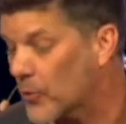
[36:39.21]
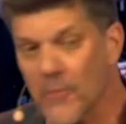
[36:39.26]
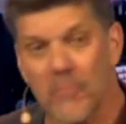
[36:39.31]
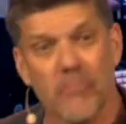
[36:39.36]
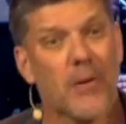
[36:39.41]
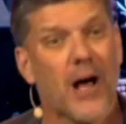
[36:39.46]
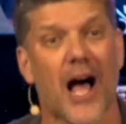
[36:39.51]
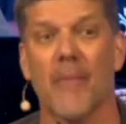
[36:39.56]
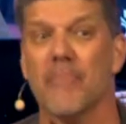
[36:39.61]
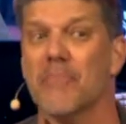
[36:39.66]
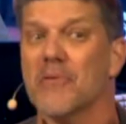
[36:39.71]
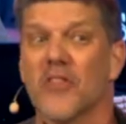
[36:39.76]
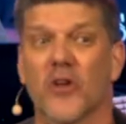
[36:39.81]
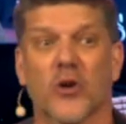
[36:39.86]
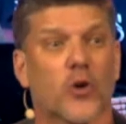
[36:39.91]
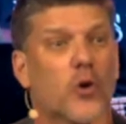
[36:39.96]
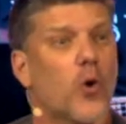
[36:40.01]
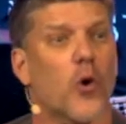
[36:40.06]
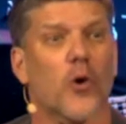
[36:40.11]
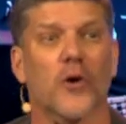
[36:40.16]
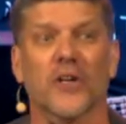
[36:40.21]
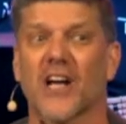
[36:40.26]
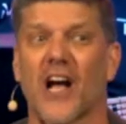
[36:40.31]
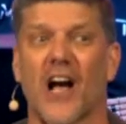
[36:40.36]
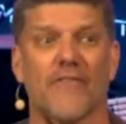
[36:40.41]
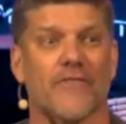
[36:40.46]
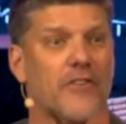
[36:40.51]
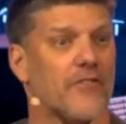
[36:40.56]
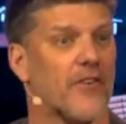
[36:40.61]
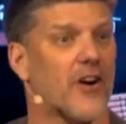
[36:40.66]
We're popping the cork
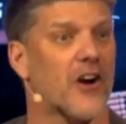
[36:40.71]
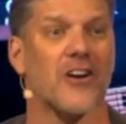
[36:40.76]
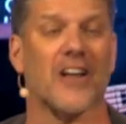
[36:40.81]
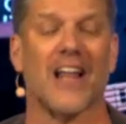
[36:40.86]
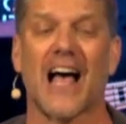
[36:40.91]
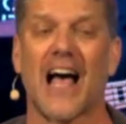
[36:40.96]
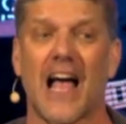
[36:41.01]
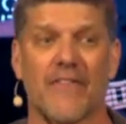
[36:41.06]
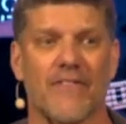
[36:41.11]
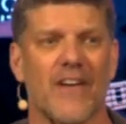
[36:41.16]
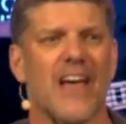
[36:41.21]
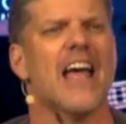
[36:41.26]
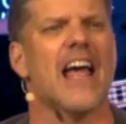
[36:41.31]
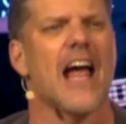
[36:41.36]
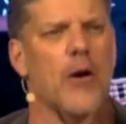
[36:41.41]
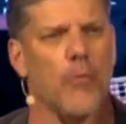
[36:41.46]
off of our life,